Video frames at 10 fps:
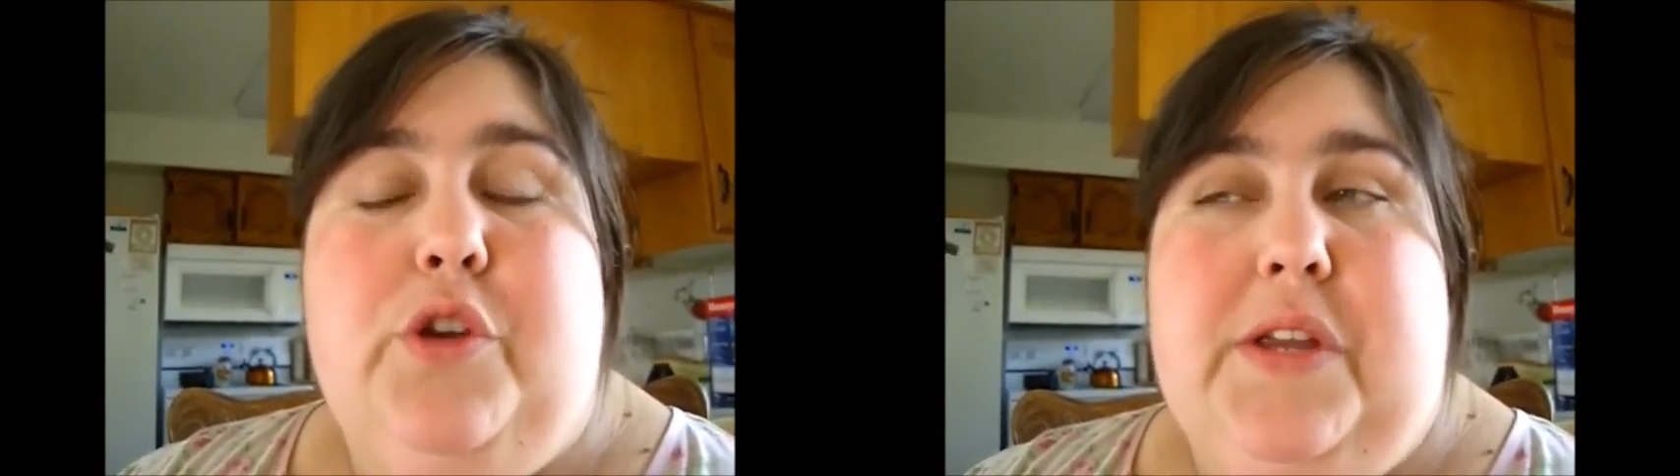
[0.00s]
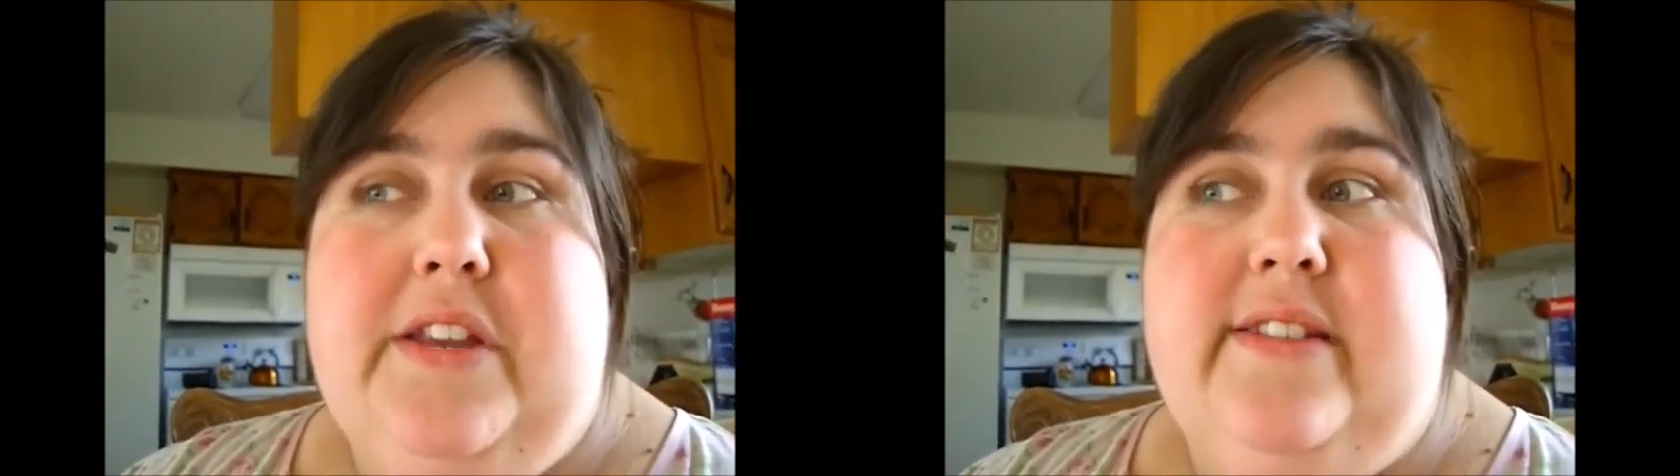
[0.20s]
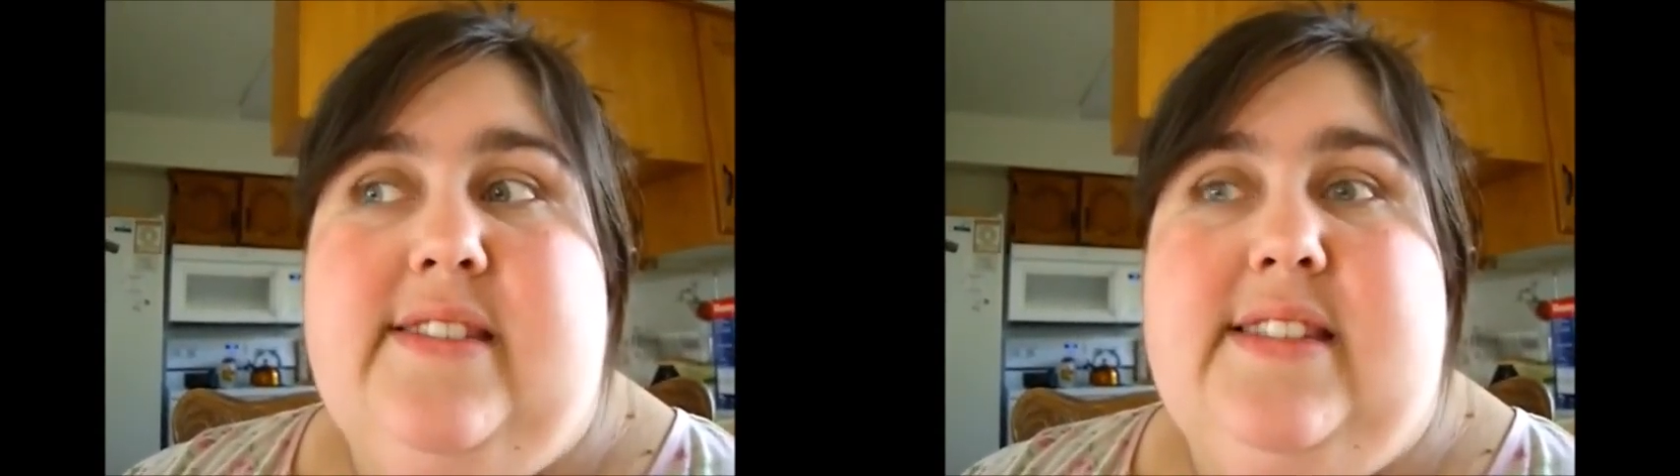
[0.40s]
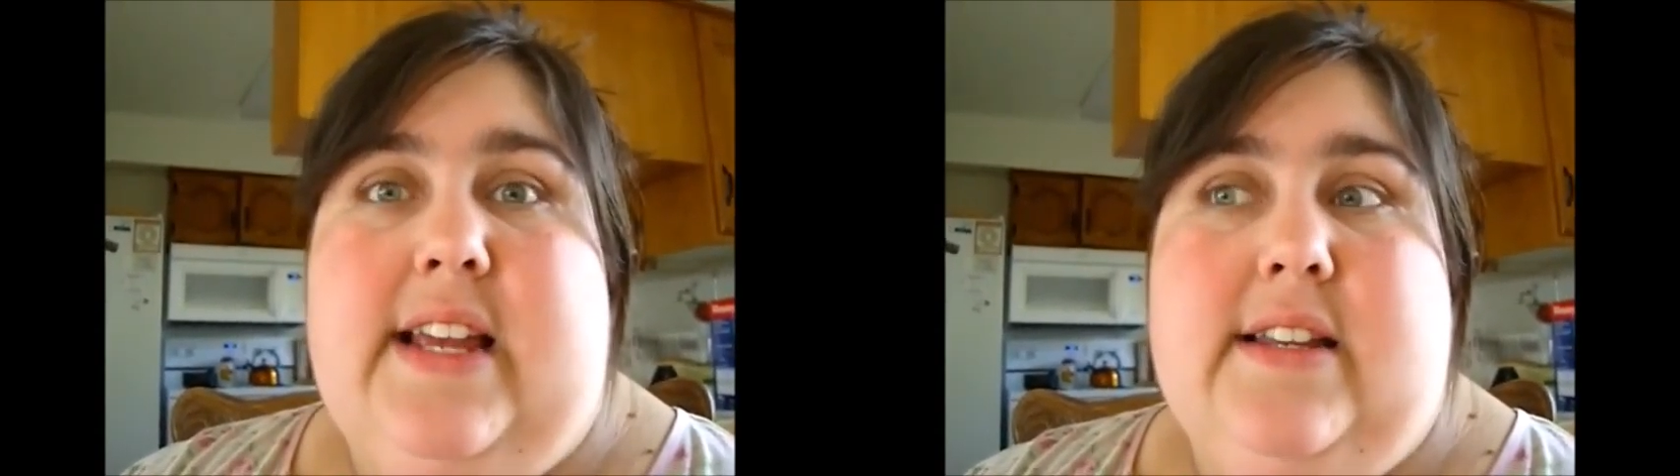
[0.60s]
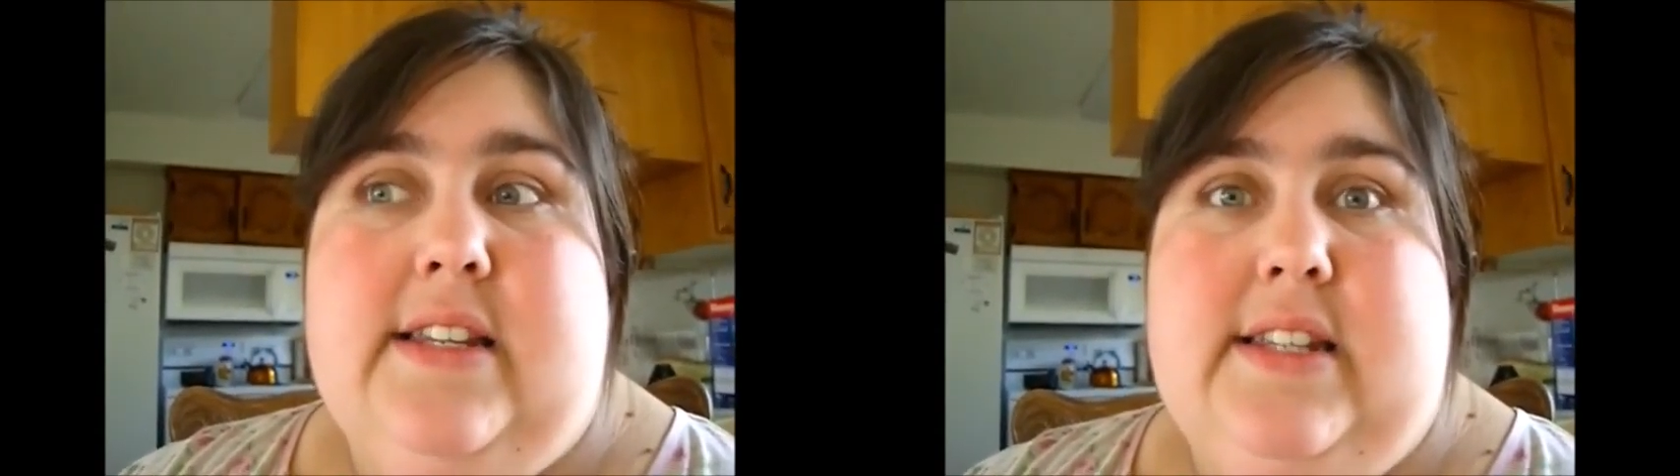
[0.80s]
you need to
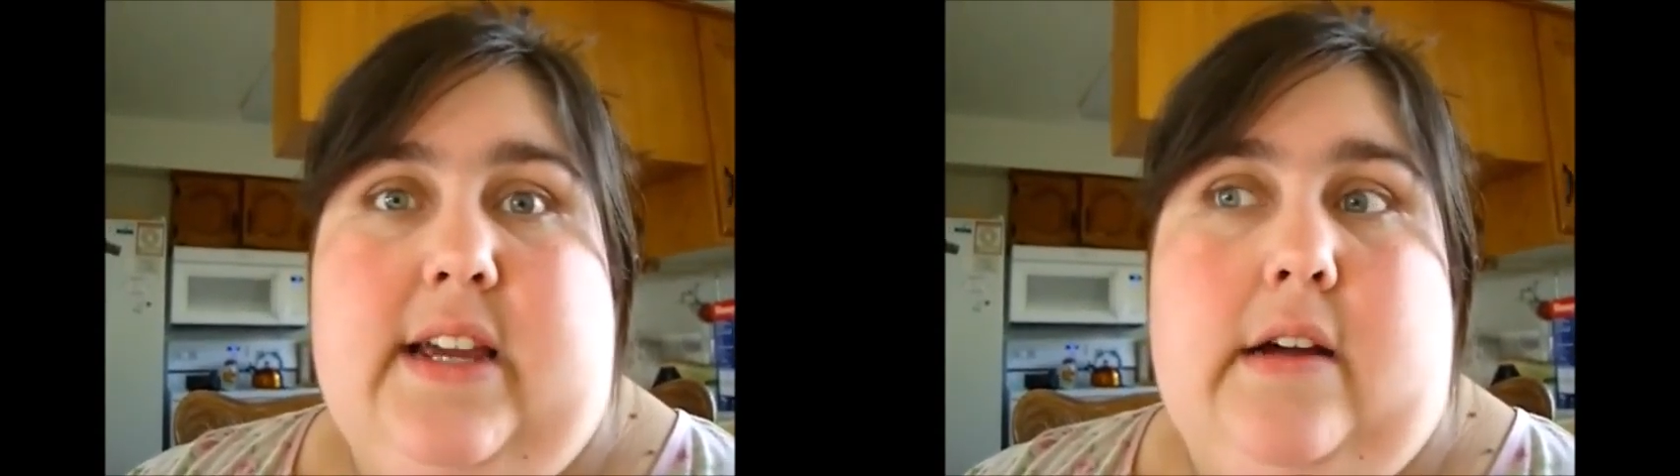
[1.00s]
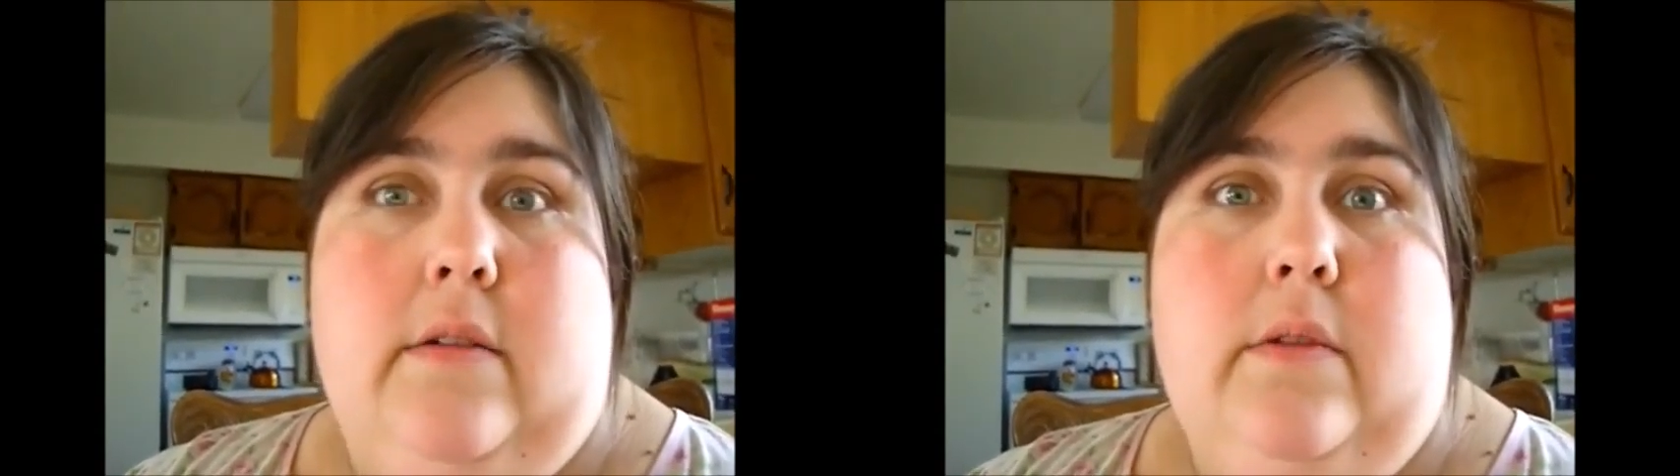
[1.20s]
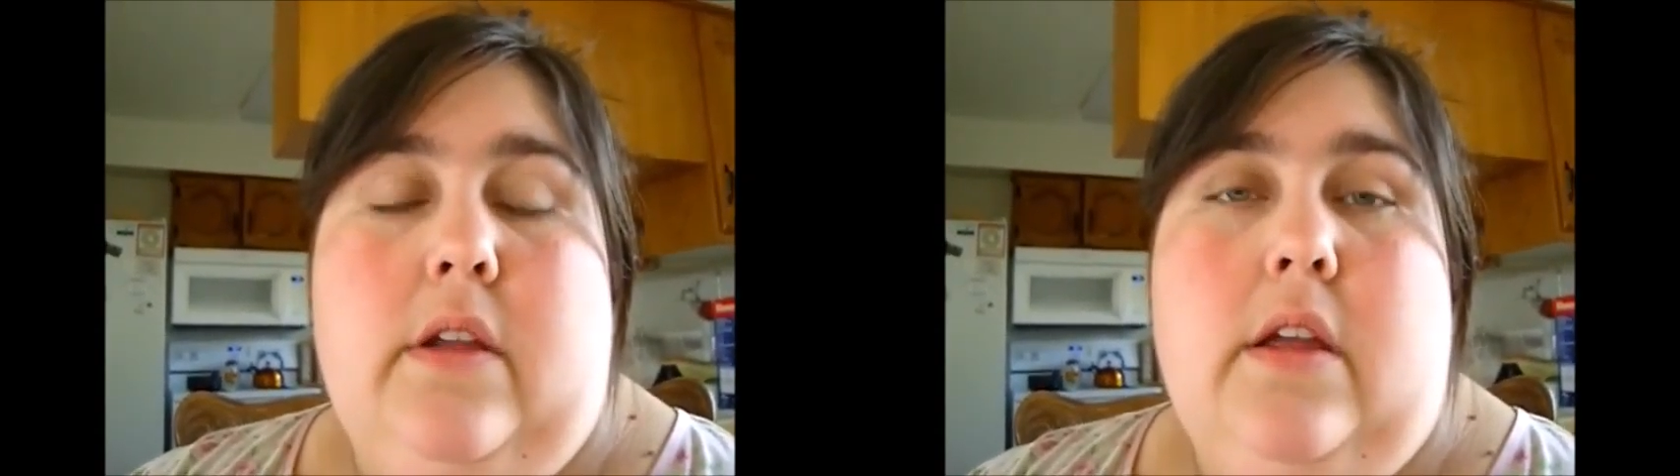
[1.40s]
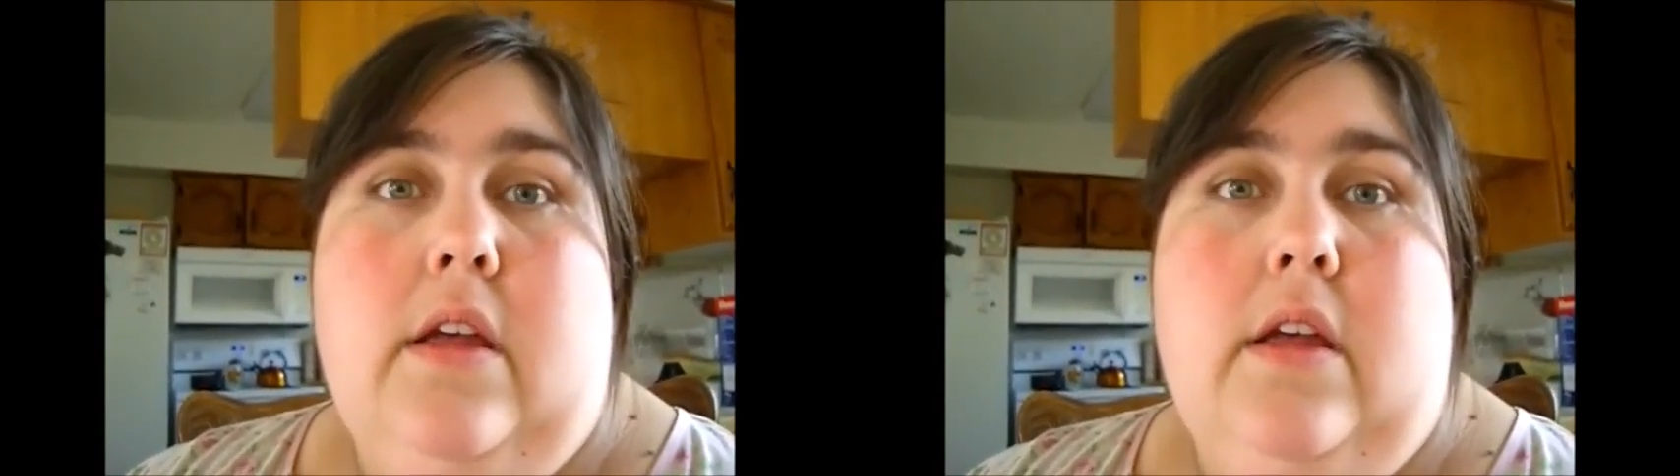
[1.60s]
sand it down.